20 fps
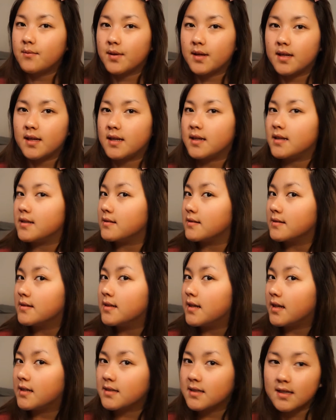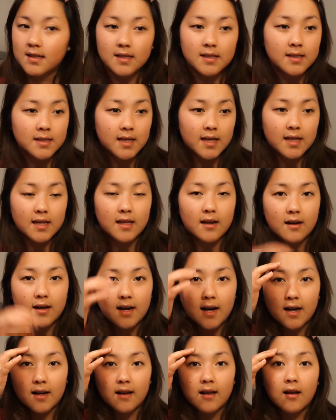But as you can see, they're
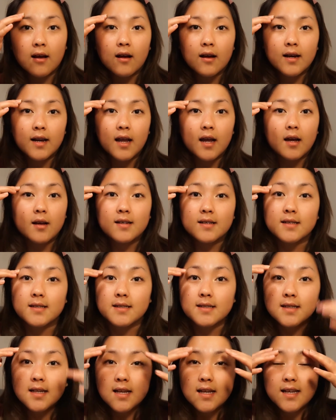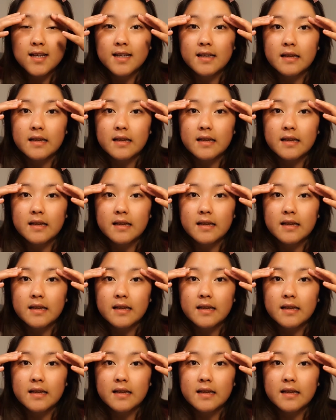kind of gone now because